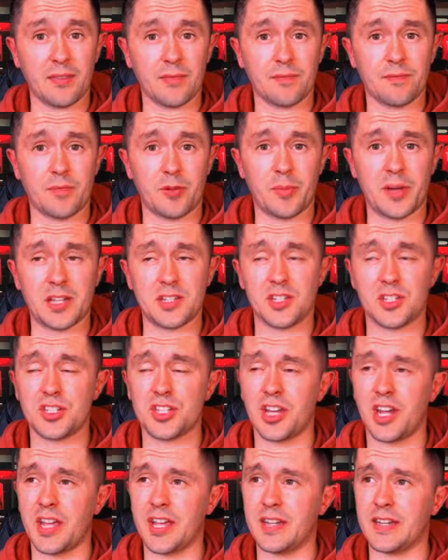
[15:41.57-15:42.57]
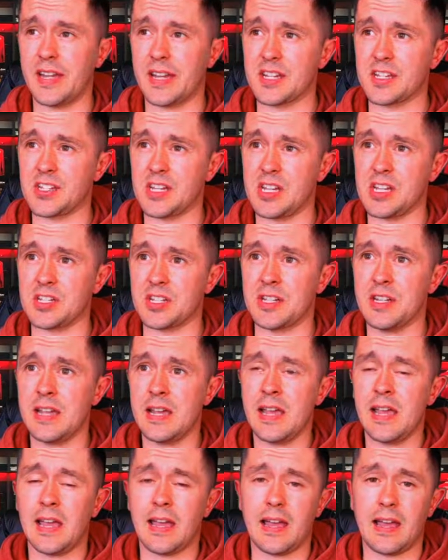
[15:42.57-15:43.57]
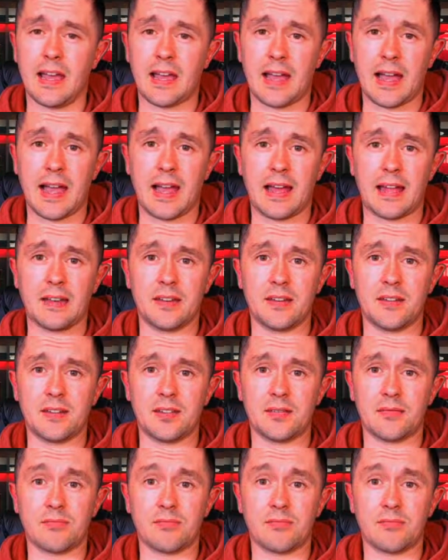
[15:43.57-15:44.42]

for Manchester United next season, and